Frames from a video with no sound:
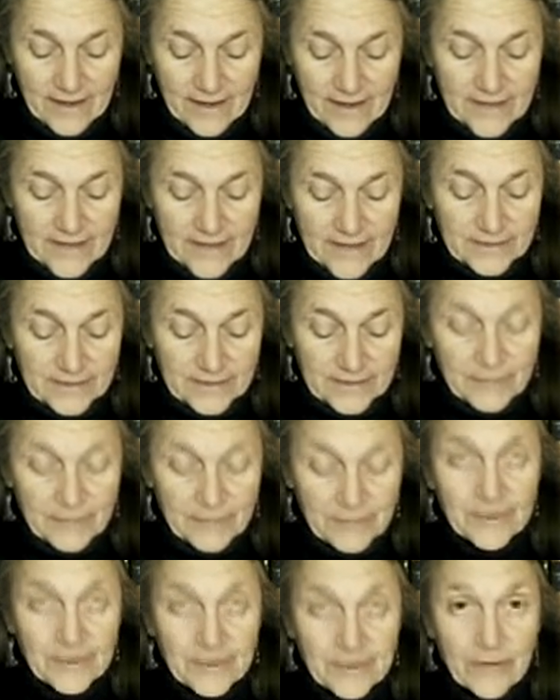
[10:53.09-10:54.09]
As
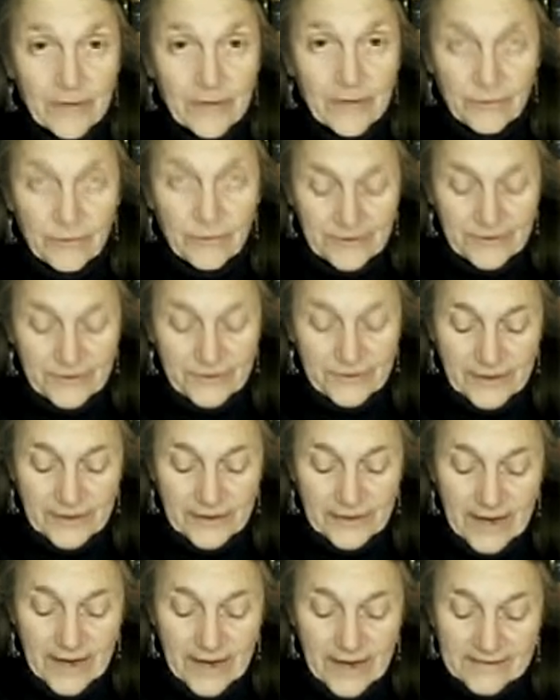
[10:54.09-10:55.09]
people get older, their
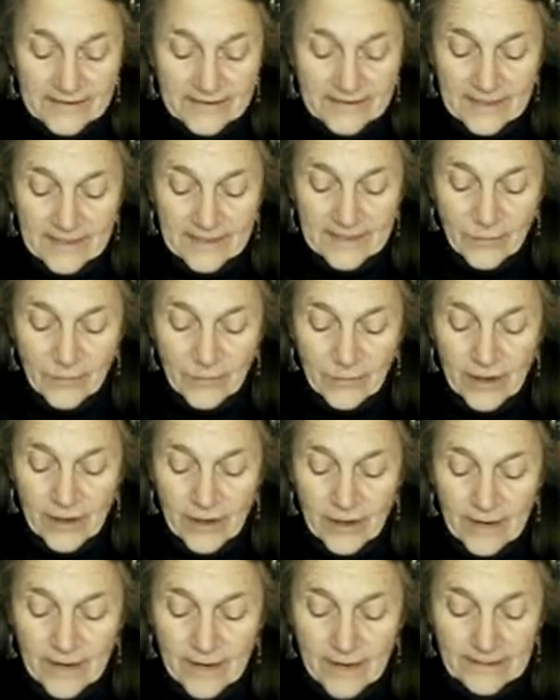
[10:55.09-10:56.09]
lives get more
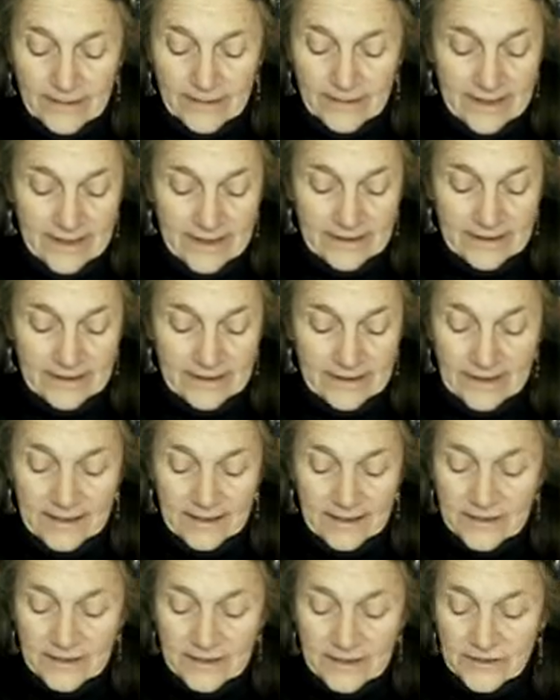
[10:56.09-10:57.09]
complicated,
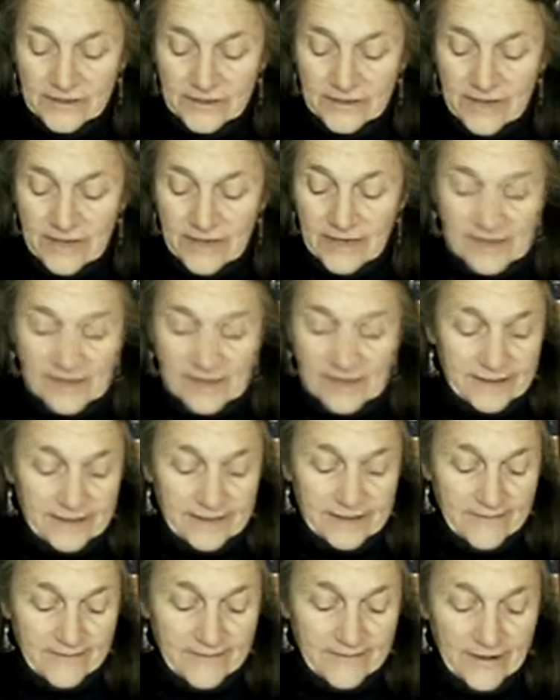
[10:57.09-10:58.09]
so they need to
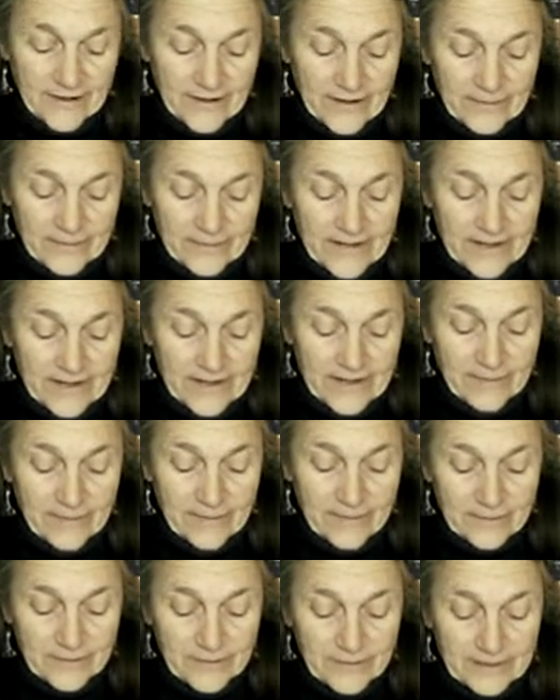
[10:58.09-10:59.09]
develop the
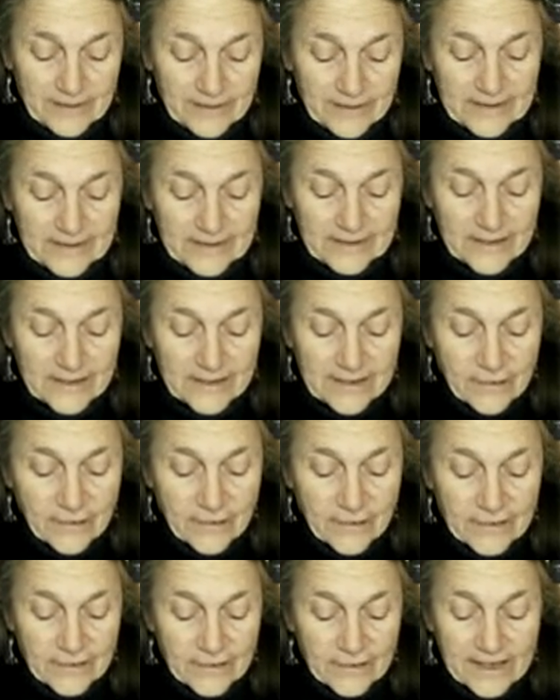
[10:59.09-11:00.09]
capabilities
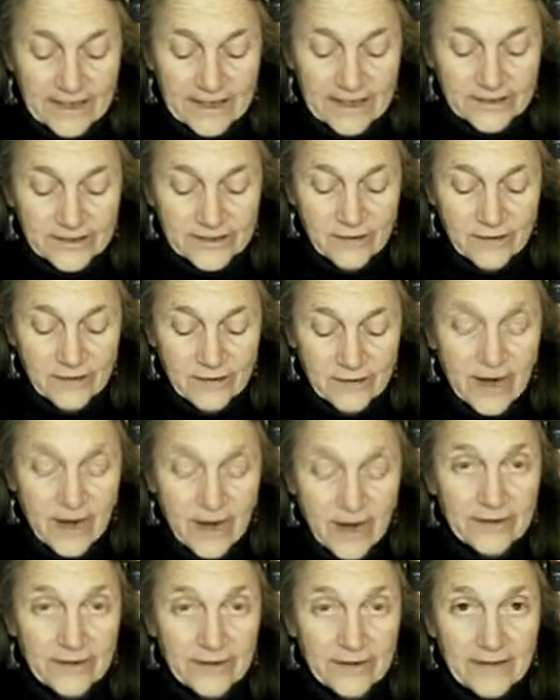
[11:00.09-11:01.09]
related to a
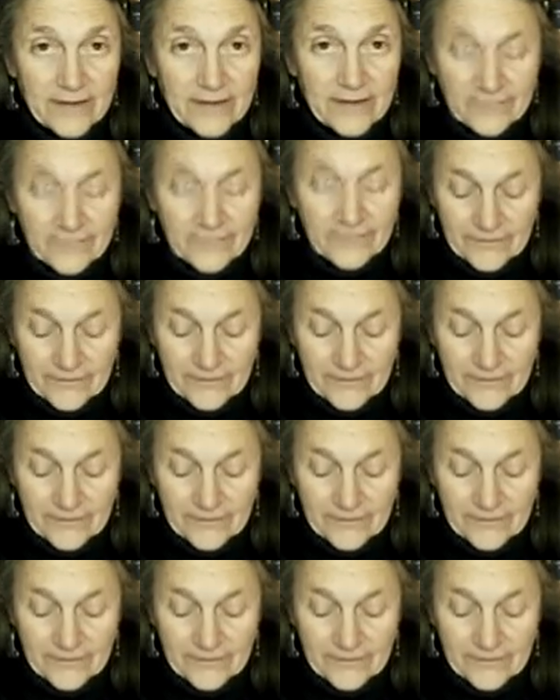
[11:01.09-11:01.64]
higher level of